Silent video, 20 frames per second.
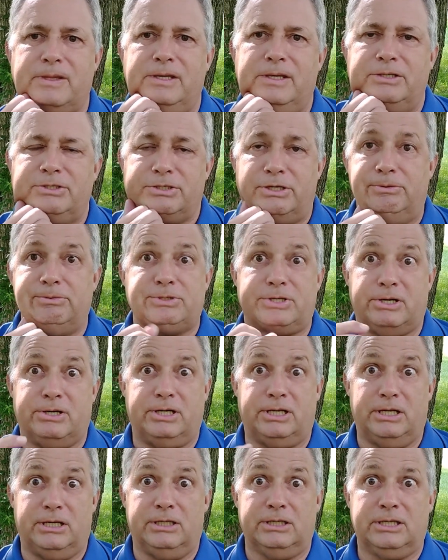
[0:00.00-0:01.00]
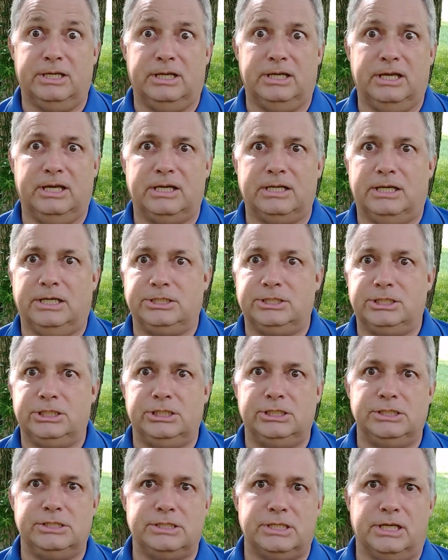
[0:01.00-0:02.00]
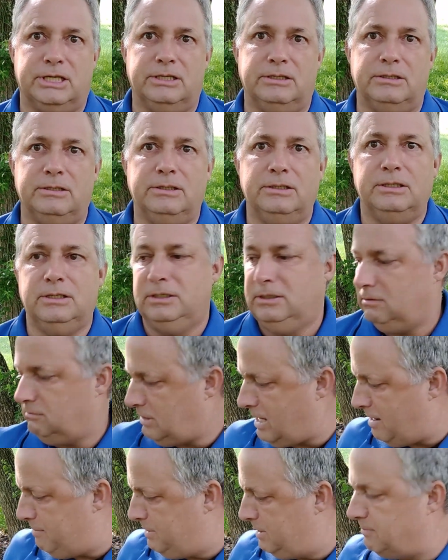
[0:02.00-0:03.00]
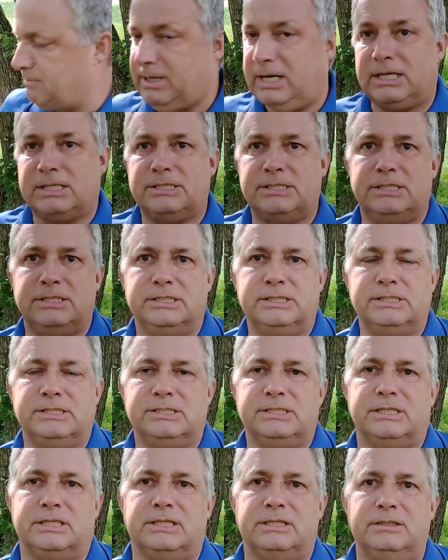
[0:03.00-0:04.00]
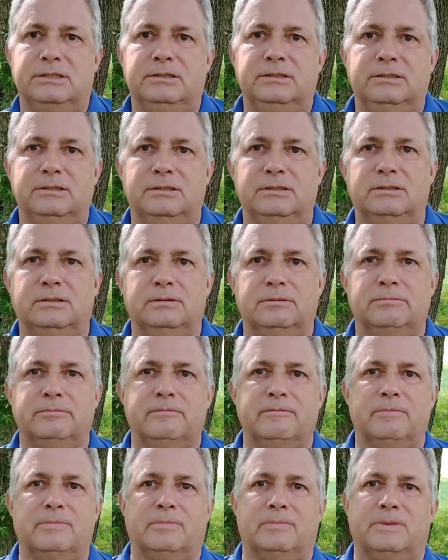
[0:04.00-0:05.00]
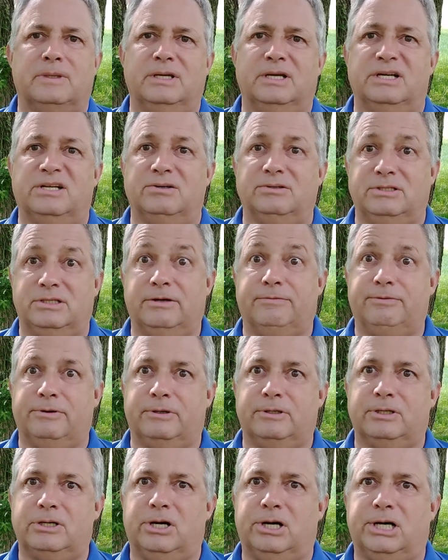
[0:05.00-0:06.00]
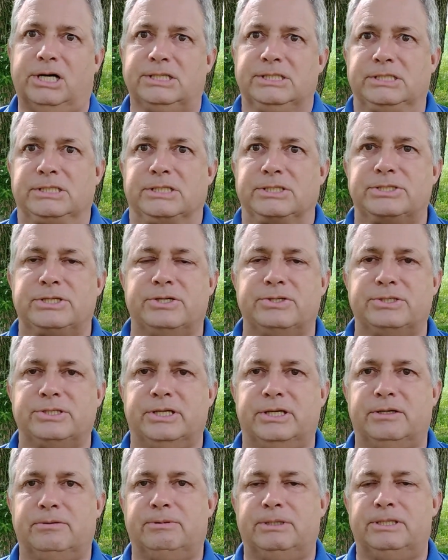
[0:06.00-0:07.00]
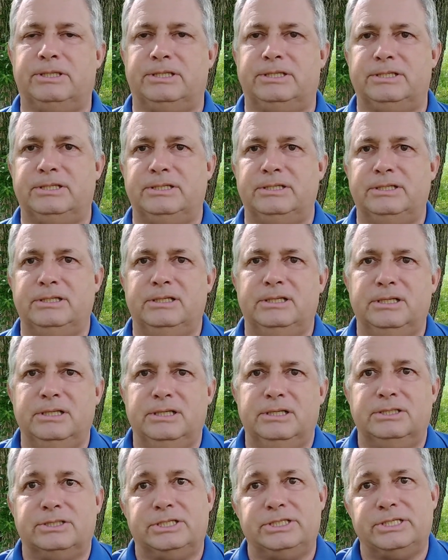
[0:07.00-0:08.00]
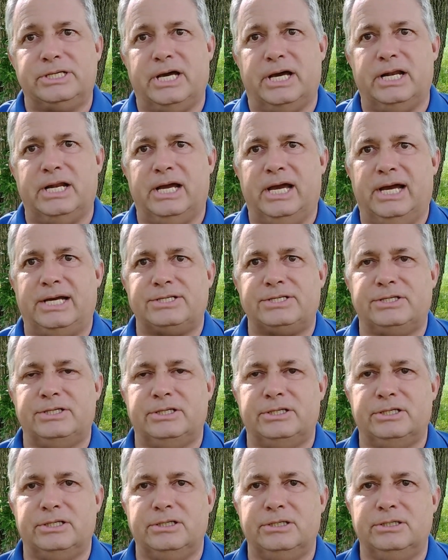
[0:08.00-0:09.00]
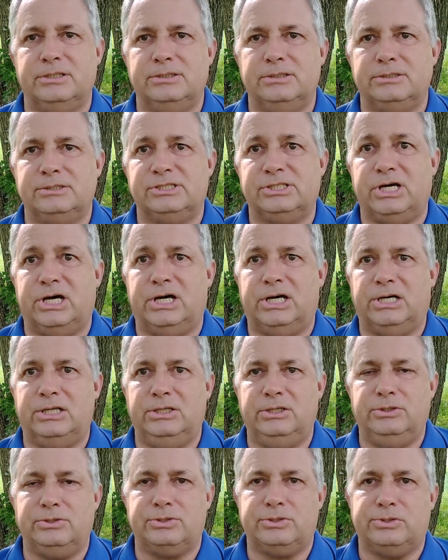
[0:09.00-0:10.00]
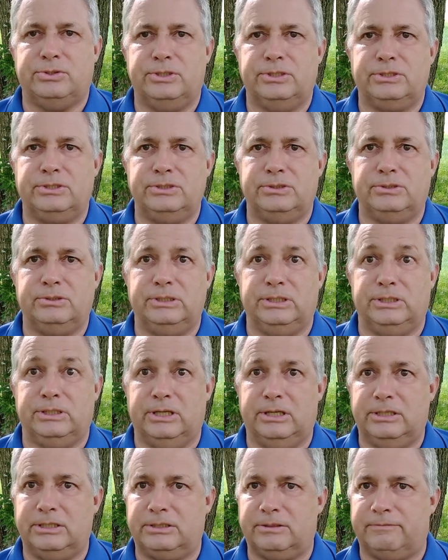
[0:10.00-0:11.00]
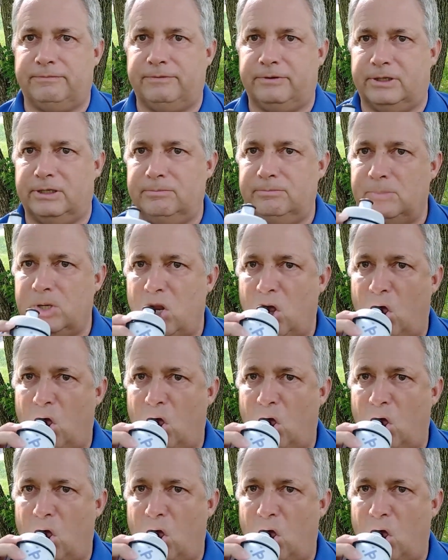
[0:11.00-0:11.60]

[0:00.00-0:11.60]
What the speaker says: She was already looking at hutches and rabbit boxes and, you know, different costs associated with it. She's got to ask her son, who's going to inherit the farm,